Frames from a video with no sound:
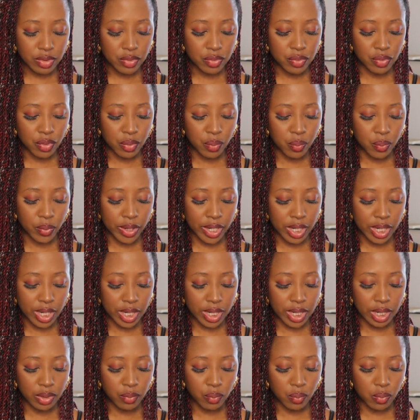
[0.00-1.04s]
to the way
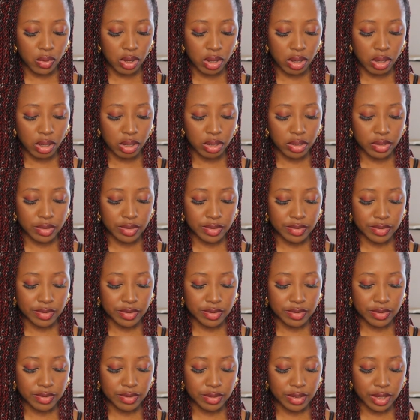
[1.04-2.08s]
that I want.
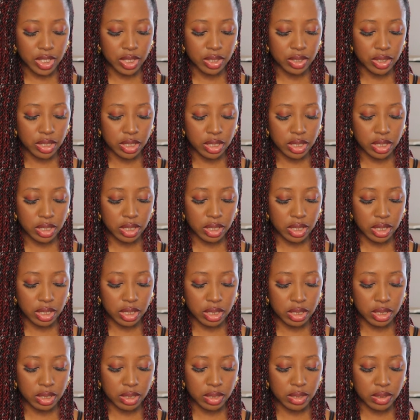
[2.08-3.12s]
There you
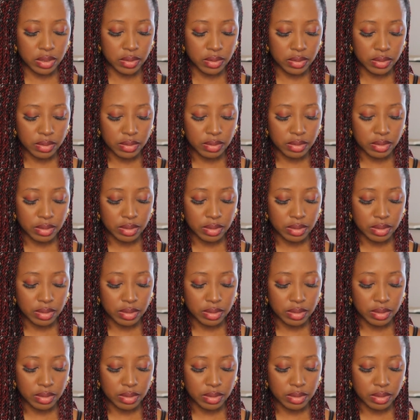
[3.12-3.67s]
go.